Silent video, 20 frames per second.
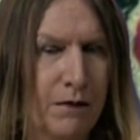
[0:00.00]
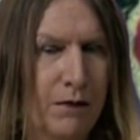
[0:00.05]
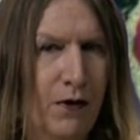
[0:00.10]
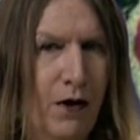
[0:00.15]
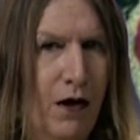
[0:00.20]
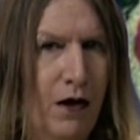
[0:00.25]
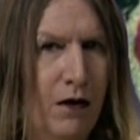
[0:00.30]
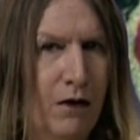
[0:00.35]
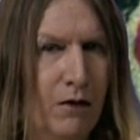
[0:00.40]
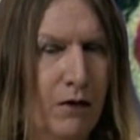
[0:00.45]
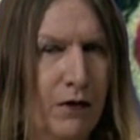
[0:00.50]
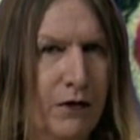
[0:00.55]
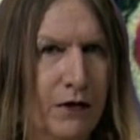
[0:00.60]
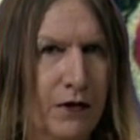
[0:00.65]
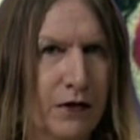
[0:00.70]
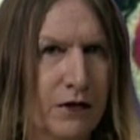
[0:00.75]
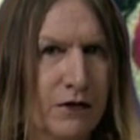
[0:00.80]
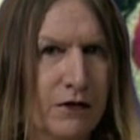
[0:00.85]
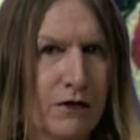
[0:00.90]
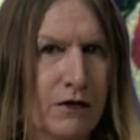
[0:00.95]
Paul with
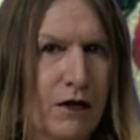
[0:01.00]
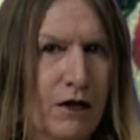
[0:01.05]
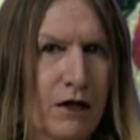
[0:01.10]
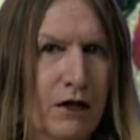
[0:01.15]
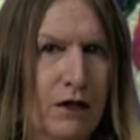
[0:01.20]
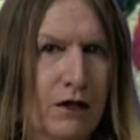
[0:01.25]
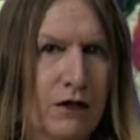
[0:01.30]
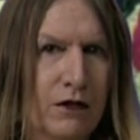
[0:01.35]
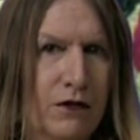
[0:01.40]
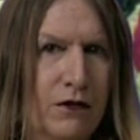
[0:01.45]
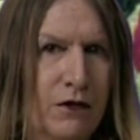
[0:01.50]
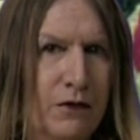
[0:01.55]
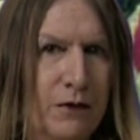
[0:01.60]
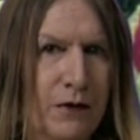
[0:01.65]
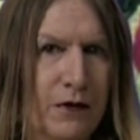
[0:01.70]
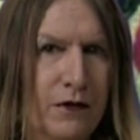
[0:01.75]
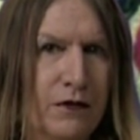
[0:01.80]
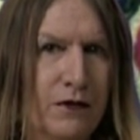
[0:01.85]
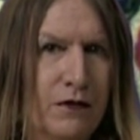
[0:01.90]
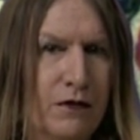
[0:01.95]
his
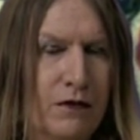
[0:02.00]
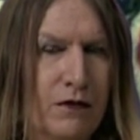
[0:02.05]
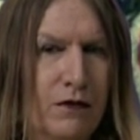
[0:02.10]
stupid